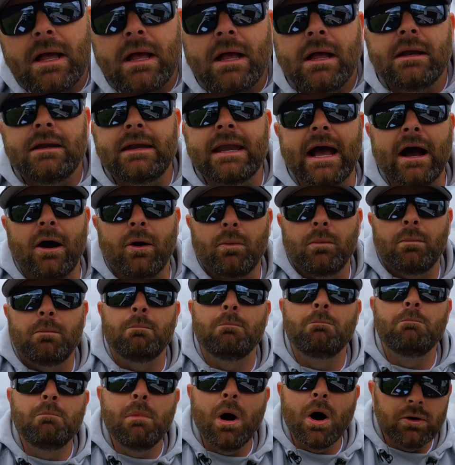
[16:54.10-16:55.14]
Now,
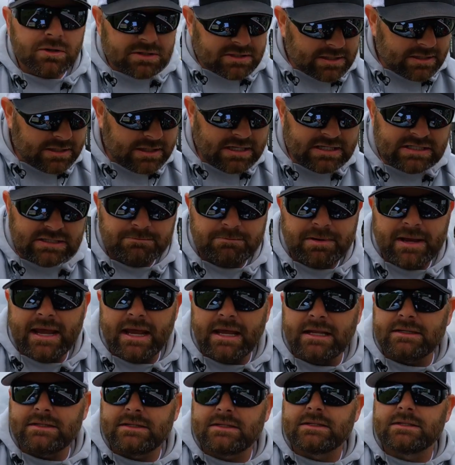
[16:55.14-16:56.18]
most of these
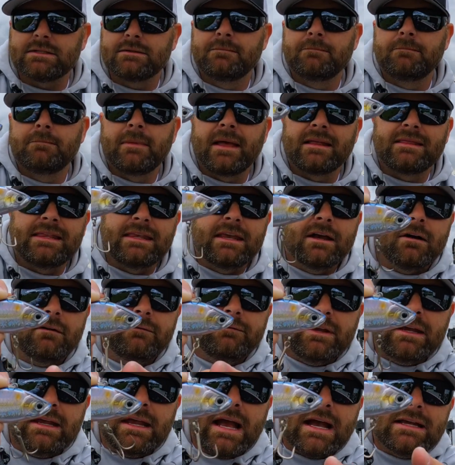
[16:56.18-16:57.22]
baits, like the
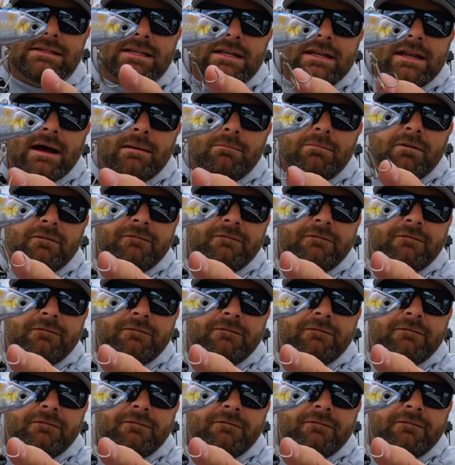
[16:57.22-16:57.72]
LV, has a number